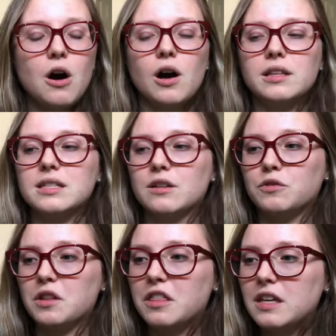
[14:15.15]
all these
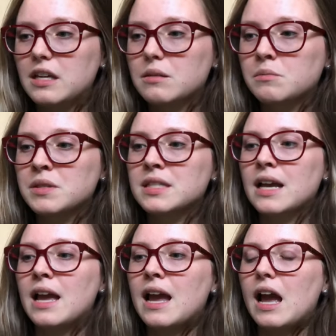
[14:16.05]
different themes,
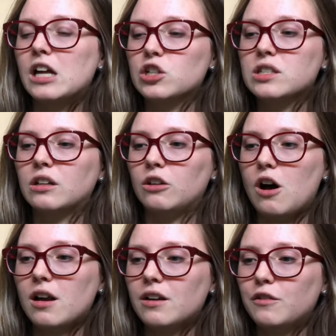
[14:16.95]
and just a
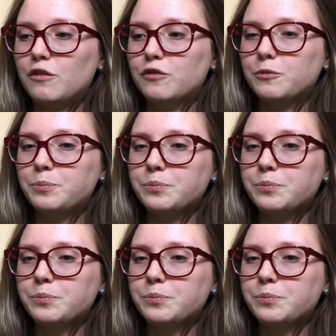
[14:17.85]
lot of